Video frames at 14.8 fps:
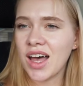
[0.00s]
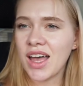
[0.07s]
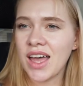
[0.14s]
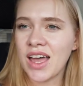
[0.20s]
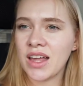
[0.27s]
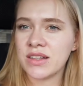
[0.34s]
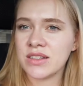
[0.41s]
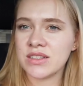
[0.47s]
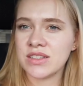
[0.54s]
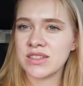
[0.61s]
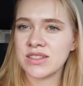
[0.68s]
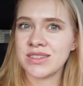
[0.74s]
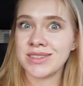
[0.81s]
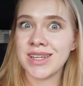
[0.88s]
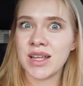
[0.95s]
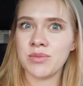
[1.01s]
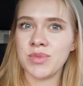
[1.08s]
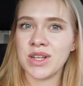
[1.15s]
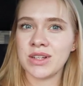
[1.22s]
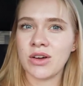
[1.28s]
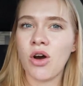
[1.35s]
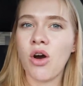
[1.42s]
and dead
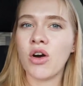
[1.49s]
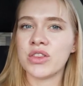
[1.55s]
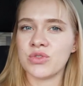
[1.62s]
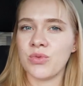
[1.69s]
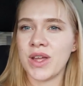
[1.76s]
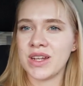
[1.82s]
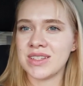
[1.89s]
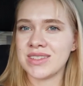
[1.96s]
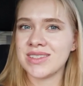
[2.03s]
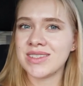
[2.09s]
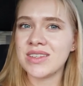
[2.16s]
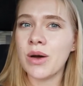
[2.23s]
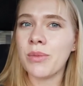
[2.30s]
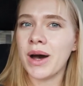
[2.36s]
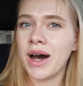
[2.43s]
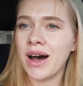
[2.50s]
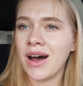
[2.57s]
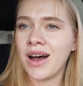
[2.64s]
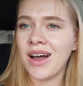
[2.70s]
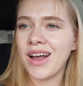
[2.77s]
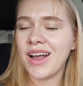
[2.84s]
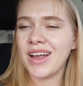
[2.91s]
bit hot when it's
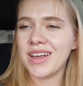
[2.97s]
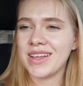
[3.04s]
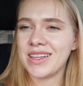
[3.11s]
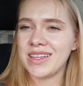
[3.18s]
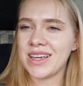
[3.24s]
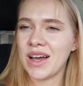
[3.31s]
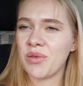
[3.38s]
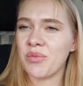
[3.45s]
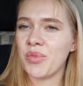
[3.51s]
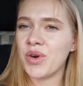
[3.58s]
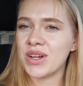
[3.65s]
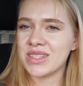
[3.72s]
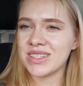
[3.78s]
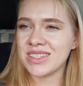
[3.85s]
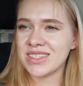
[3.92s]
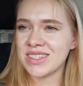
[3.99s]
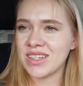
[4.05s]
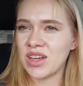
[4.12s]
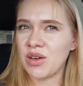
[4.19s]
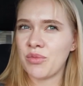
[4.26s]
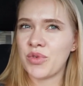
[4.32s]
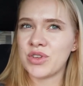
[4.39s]
summer. Yeah, but
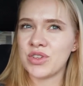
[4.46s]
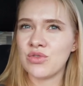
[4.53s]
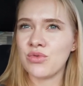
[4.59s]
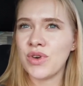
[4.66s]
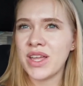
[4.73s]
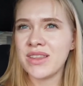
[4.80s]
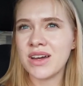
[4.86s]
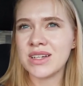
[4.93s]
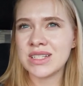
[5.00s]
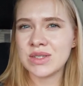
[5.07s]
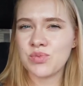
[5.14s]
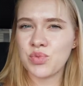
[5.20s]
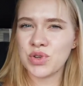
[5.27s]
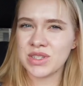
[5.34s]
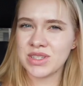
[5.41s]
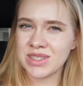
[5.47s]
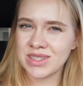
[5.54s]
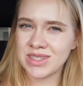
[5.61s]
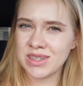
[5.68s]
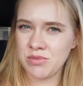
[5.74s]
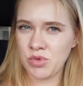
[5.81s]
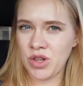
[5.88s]
the weather is pretty
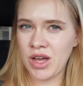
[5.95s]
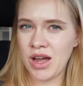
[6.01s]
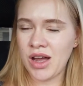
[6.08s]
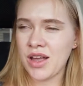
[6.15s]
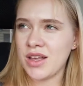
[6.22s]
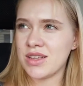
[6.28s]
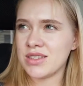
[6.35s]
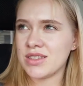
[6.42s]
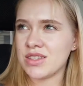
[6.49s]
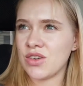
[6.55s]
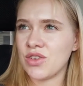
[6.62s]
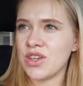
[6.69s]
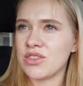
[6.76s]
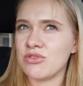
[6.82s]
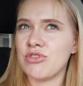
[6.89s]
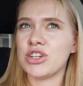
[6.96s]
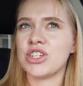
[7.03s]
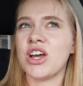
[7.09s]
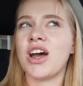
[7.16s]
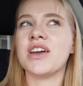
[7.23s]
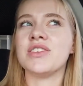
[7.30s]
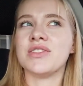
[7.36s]
similar. So in
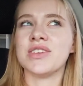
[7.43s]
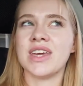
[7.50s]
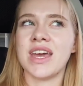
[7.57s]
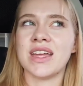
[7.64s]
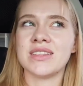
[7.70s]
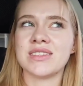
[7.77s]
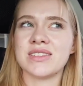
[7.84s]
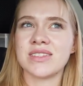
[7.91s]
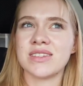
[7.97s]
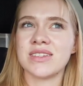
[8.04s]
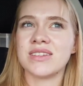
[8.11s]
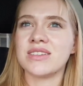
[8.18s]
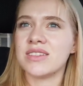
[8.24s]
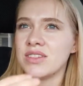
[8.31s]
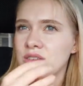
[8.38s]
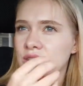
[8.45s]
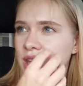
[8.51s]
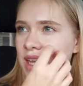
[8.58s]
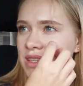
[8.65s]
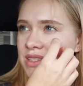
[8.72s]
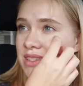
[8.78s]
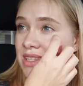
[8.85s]
Russia you get
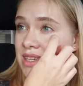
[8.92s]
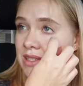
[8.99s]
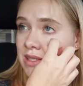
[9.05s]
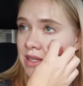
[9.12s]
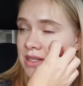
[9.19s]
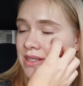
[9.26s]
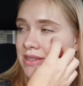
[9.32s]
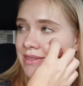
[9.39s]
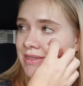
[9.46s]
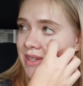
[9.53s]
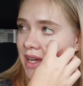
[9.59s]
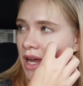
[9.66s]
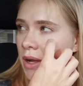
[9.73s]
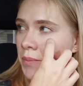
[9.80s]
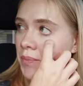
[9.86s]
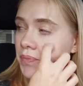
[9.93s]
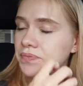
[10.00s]
seasons. Yeah.